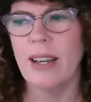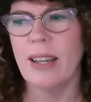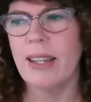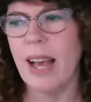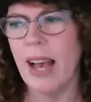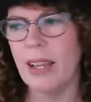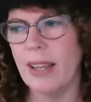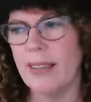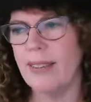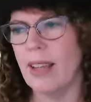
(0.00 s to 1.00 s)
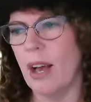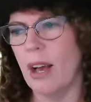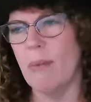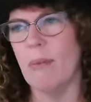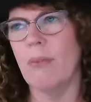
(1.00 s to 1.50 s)
Yeah, I guess
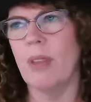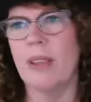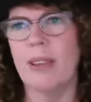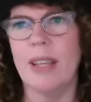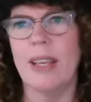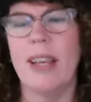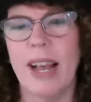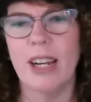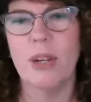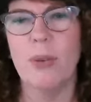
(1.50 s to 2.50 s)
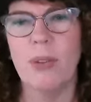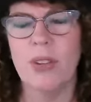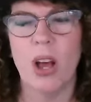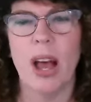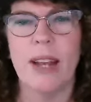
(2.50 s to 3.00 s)
the actual
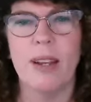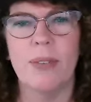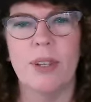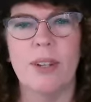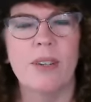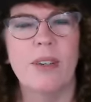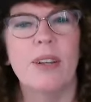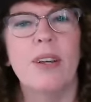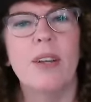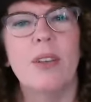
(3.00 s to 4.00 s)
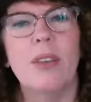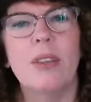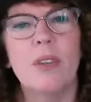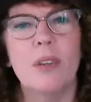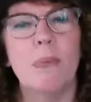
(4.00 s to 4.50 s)
design of the
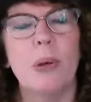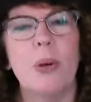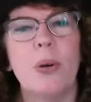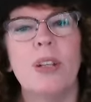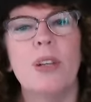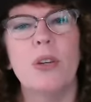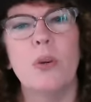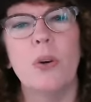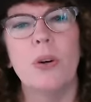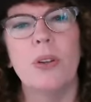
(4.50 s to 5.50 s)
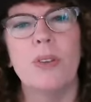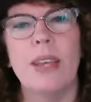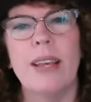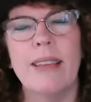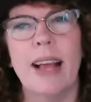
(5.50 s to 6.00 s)
spoon and the tool
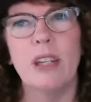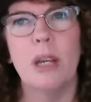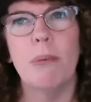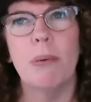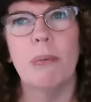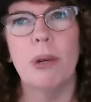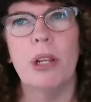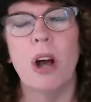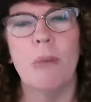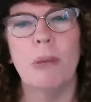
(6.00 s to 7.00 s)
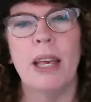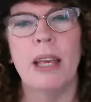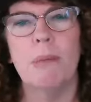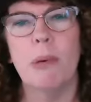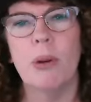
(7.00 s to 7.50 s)
is actually a pretty
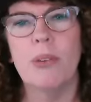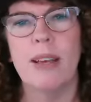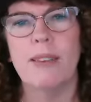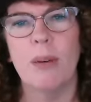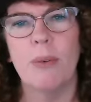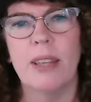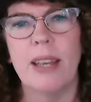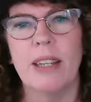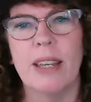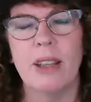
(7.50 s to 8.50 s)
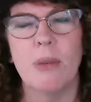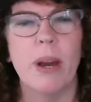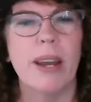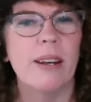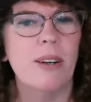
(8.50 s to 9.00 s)
complicated process, I would think, to get the
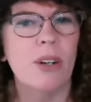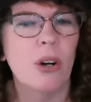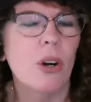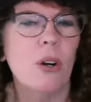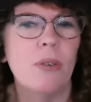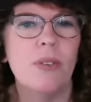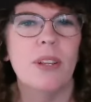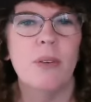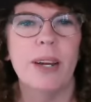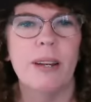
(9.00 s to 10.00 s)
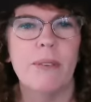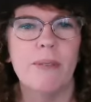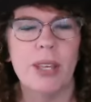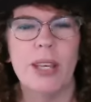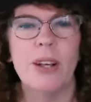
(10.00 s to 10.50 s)
right curves and the right
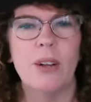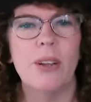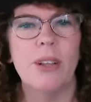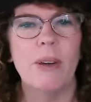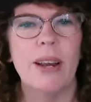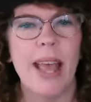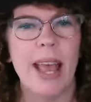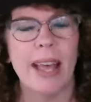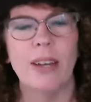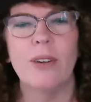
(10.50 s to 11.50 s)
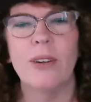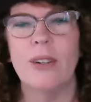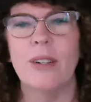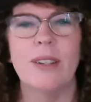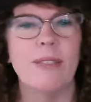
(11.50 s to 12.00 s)
feel and the right
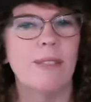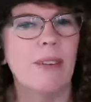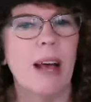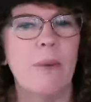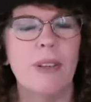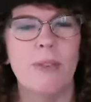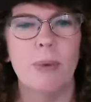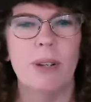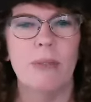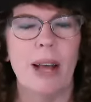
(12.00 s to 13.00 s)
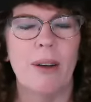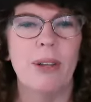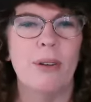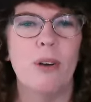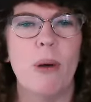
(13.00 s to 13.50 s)
handle. And how do
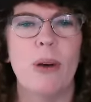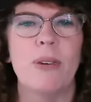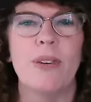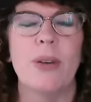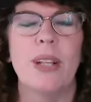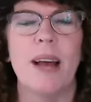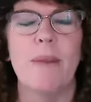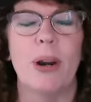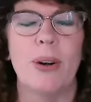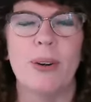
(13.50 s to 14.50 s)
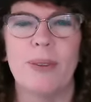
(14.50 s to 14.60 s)
you go about doing that part?